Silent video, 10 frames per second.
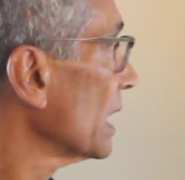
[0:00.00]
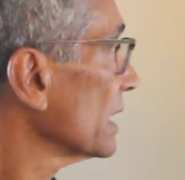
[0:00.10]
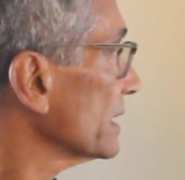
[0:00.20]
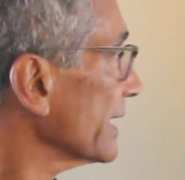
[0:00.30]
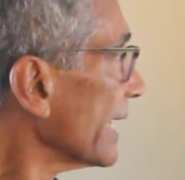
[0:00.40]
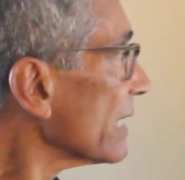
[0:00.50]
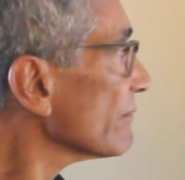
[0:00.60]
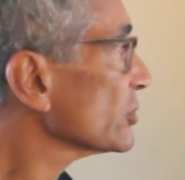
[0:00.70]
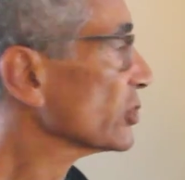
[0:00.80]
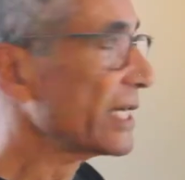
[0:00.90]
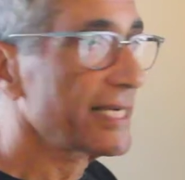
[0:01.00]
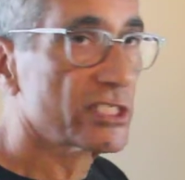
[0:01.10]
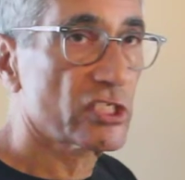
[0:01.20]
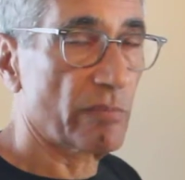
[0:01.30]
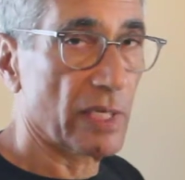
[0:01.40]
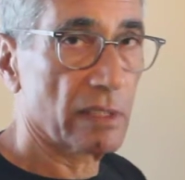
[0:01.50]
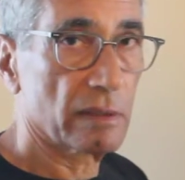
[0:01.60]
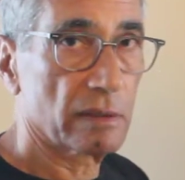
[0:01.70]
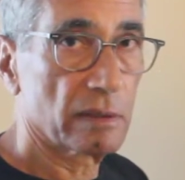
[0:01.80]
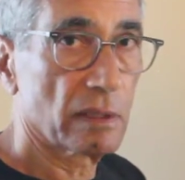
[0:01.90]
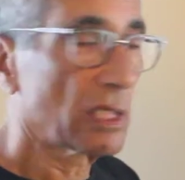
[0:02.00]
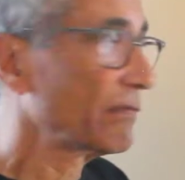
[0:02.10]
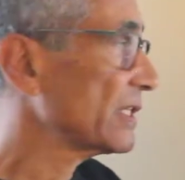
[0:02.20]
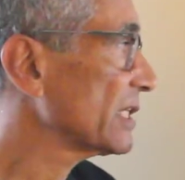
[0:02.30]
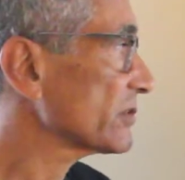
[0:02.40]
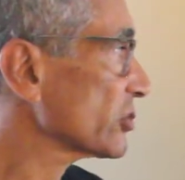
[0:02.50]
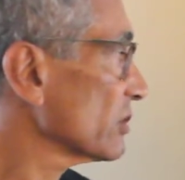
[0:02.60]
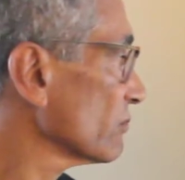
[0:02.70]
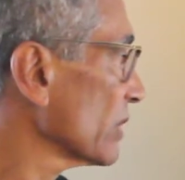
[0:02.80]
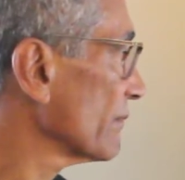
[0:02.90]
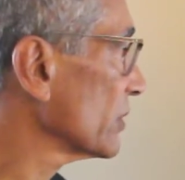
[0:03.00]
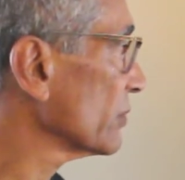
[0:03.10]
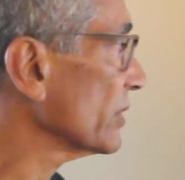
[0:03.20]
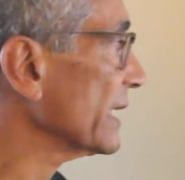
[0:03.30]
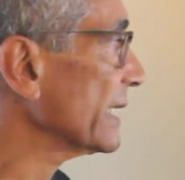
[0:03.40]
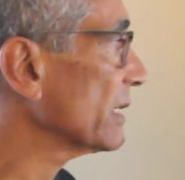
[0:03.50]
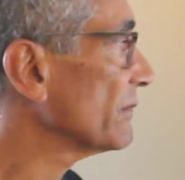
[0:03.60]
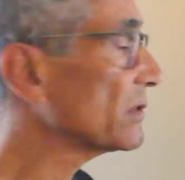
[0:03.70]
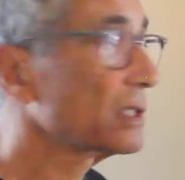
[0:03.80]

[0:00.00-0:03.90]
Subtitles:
The average estimate of additional revenue needed